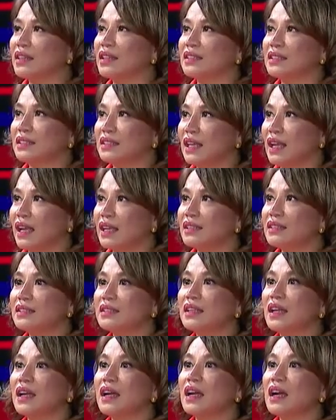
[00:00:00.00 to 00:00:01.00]
Act, that
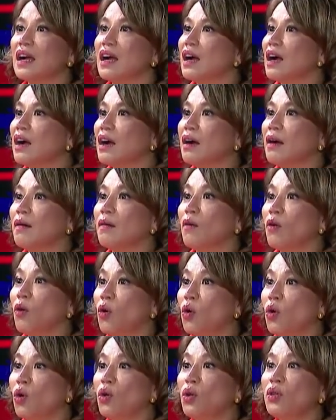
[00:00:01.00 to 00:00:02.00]
says uh,
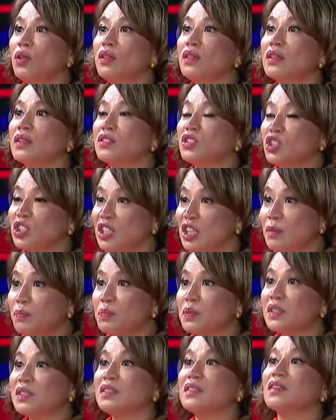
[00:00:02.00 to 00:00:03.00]
all the
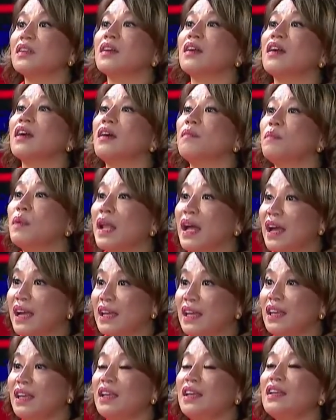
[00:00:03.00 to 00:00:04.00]
ships
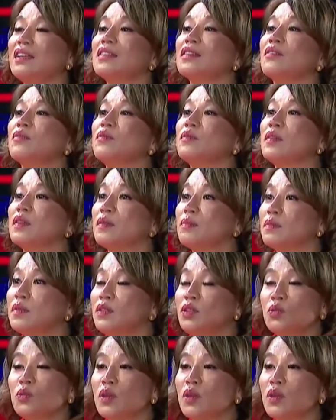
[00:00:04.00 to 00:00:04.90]
flying the, the